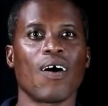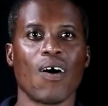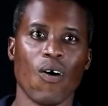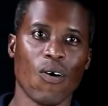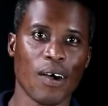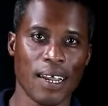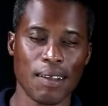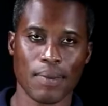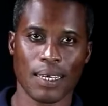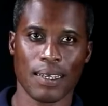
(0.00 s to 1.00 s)
or
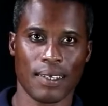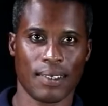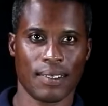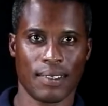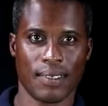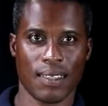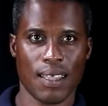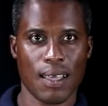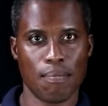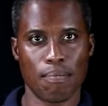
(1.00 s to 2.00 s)
grandmother,
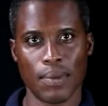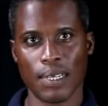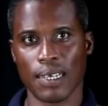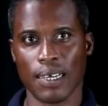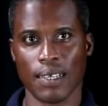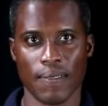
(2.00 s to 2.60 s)
mother,